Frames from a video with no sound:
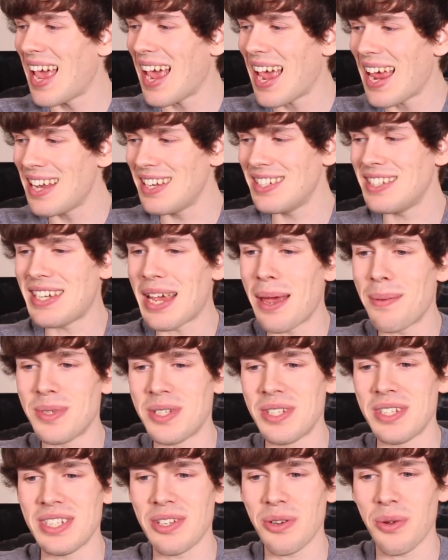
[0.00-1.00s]
hidden
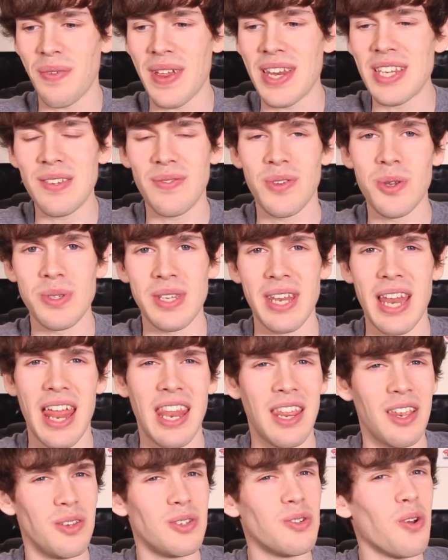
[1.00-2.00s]
gems and sort of interviews in
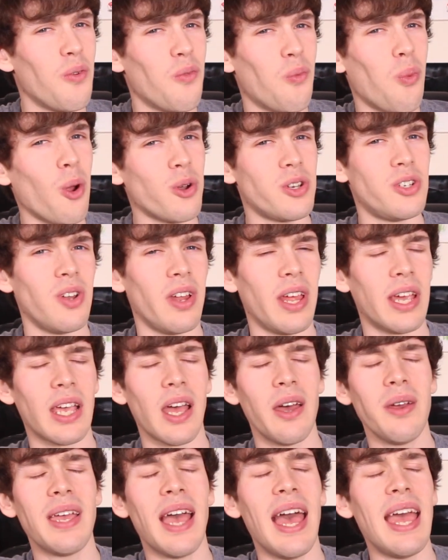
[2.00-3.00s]
there that you sort of watch and you're
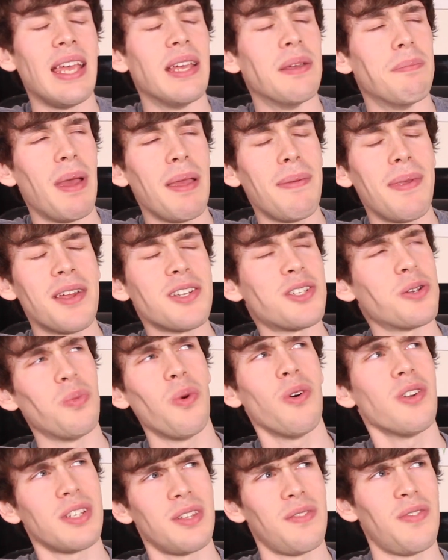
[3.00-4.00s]
like, okay, maybe I
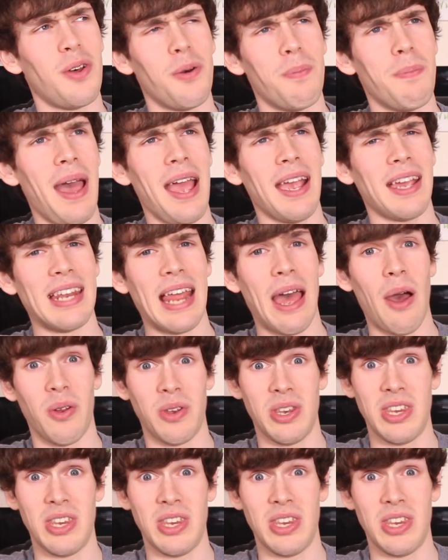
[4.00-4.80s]
should watch the film back now.